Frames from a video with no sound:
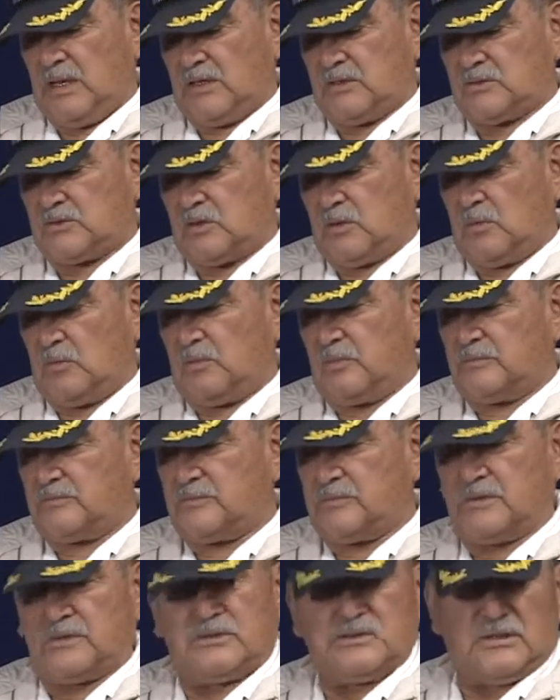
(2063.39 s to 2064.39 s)
So
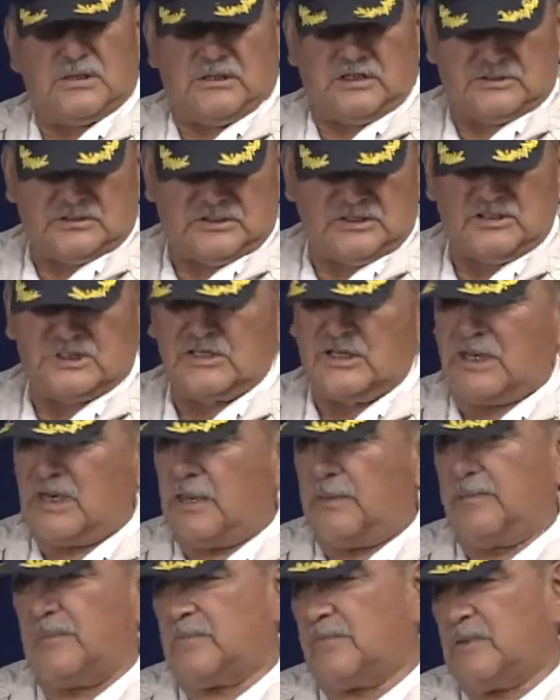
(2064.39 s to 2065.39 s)
uh, she said,
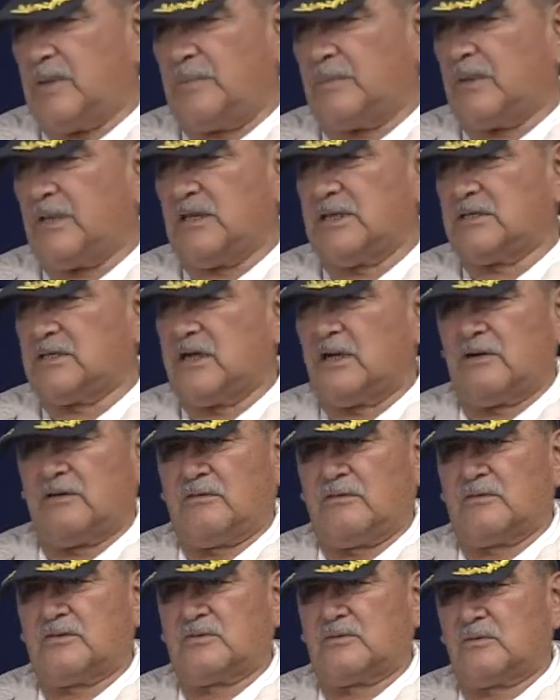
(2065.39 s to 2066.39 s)
"I'm I'm getting tired
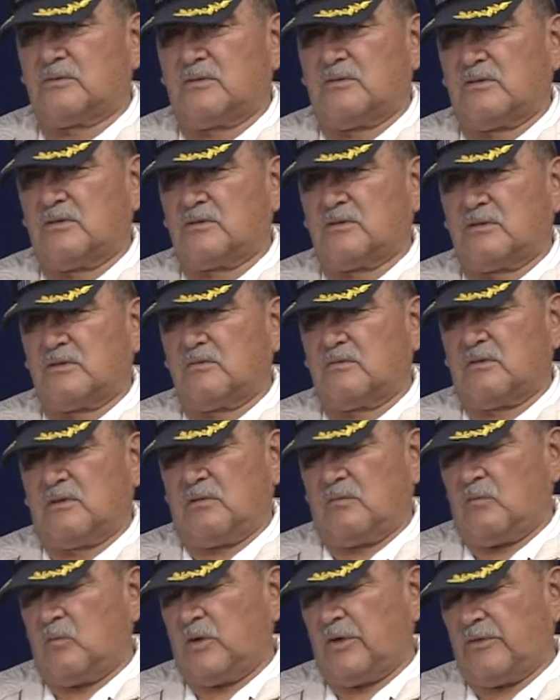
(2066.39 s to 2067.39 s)
of this this
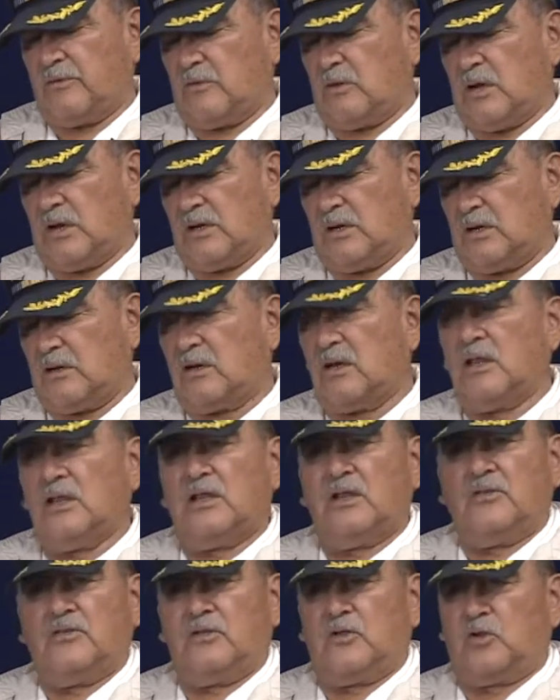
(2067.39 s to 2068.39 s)
weather out here.
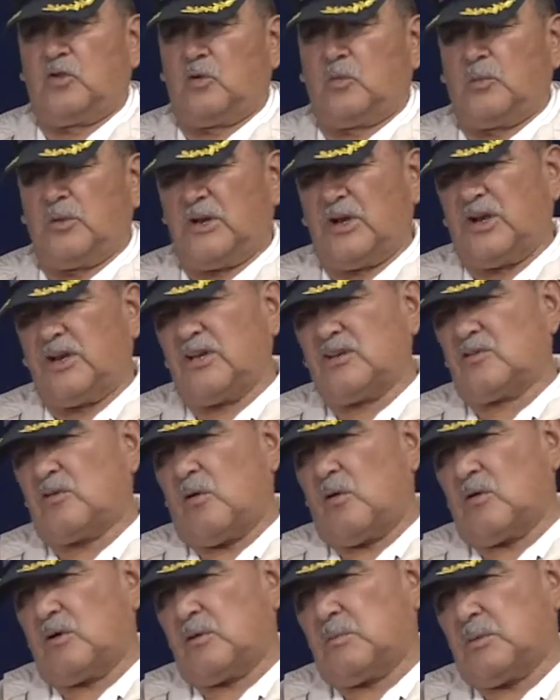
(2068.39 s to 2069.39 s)
The humidity is
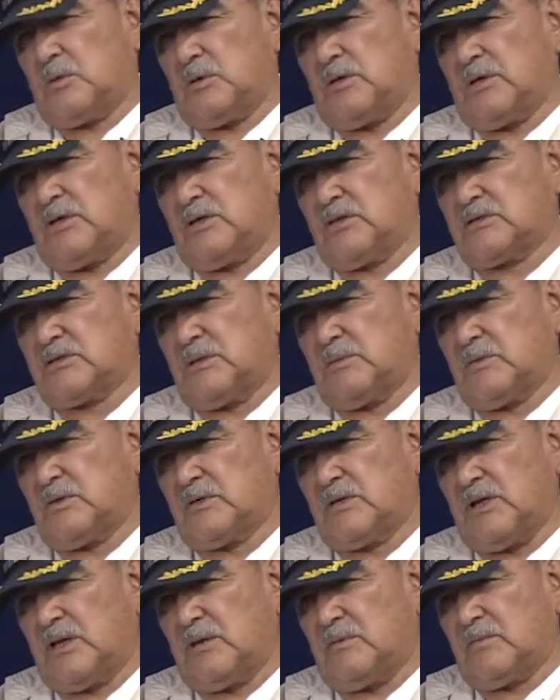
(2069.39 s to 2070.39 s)
horrible in the
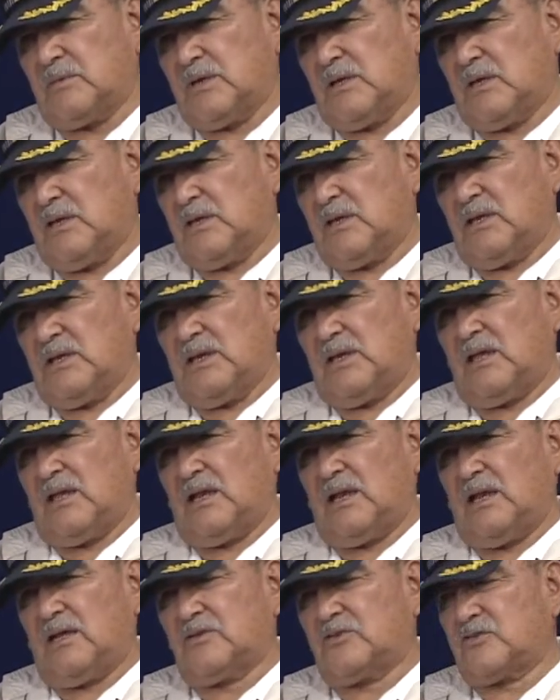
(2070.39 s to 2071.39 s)
summertime,
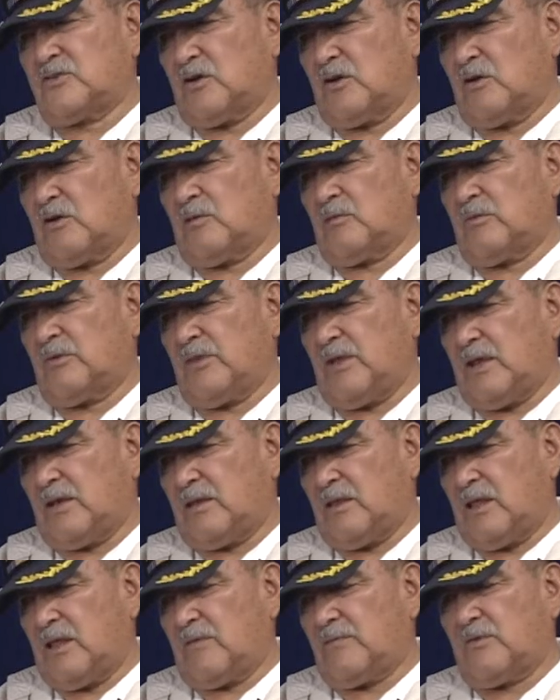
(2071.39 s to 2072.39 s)
and I struggled with
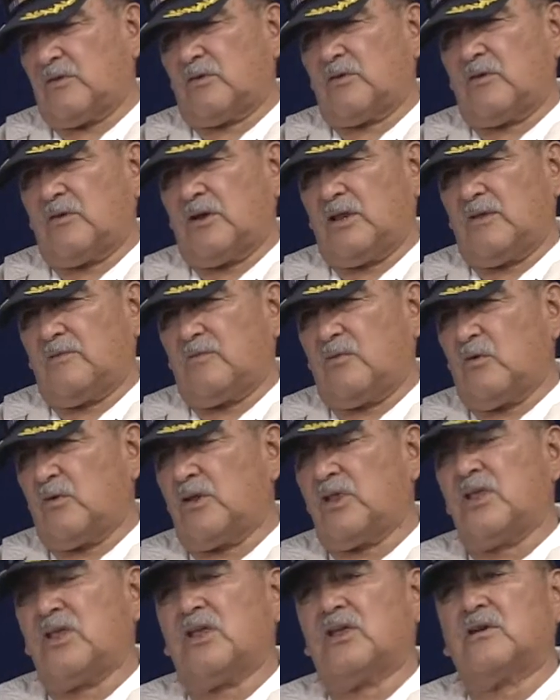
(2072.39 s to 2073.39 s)
that thing for 30,
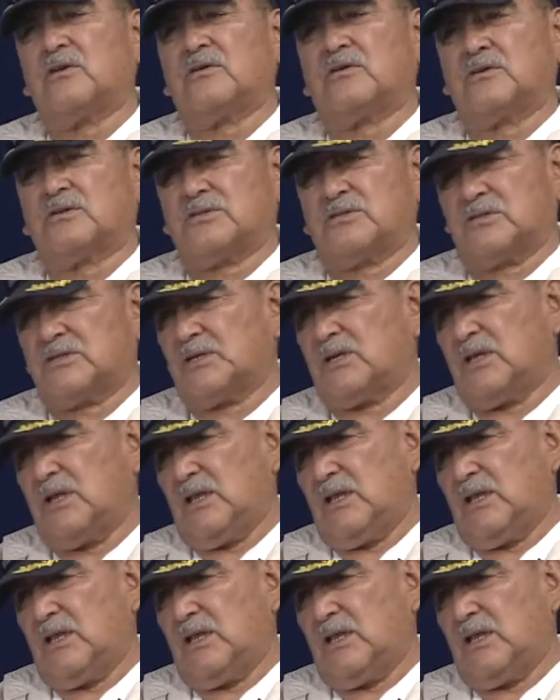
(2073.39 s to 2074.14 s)
40 years.